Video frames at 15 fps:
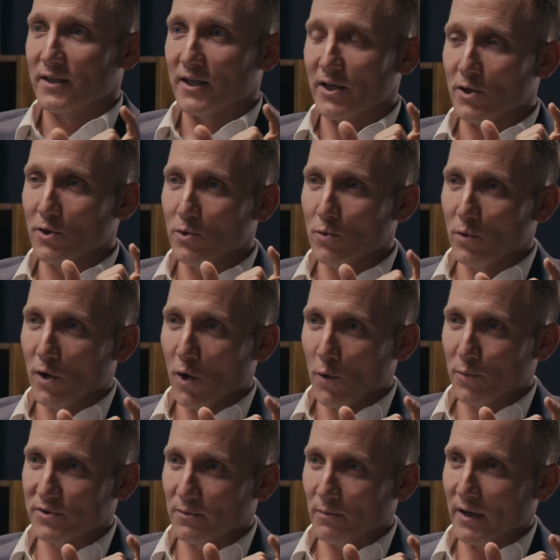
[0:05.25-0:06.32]
that you would
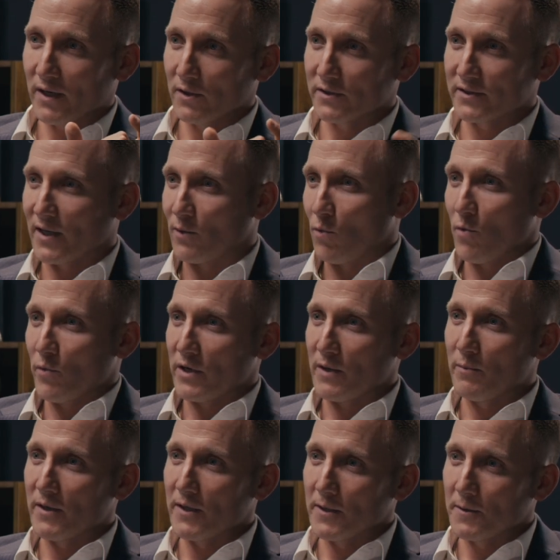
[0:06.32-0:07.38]
hope somebody looked at? What would it
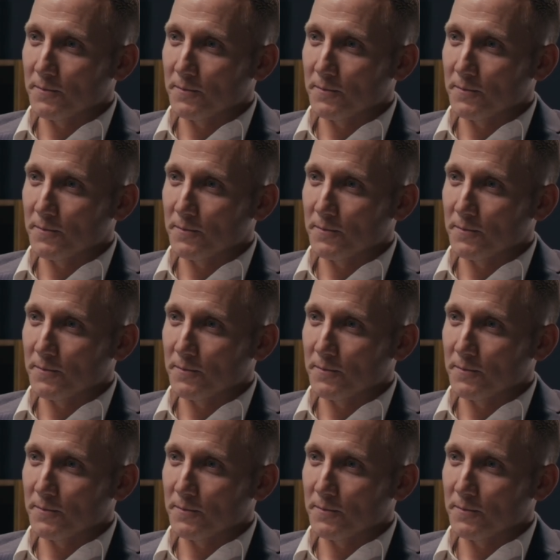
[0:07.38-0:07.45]
be?